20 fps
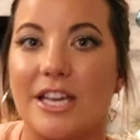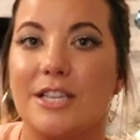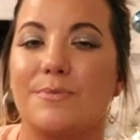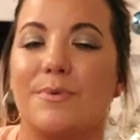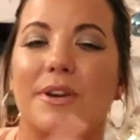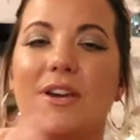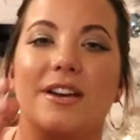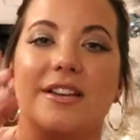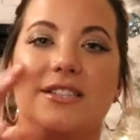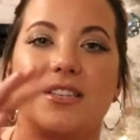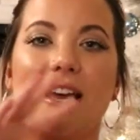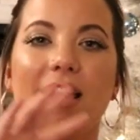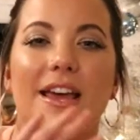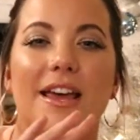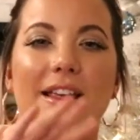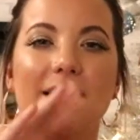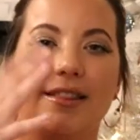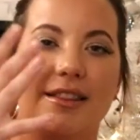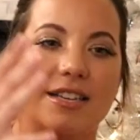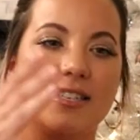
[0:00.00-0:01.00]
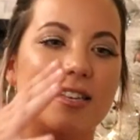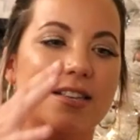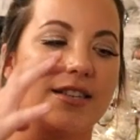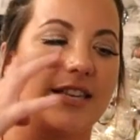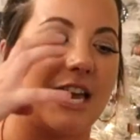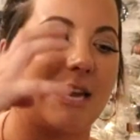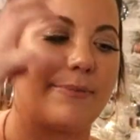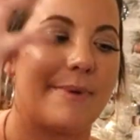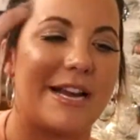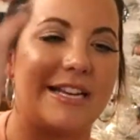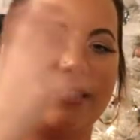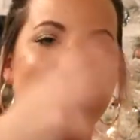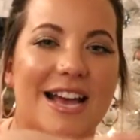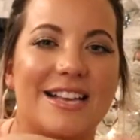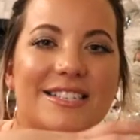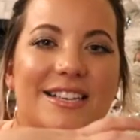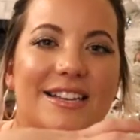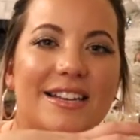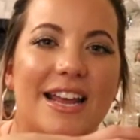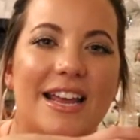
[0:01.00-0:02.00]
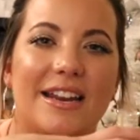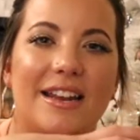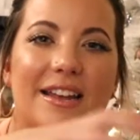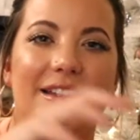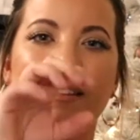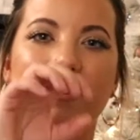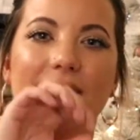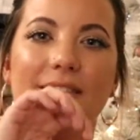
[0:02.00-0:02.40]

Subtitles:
because this is like my designated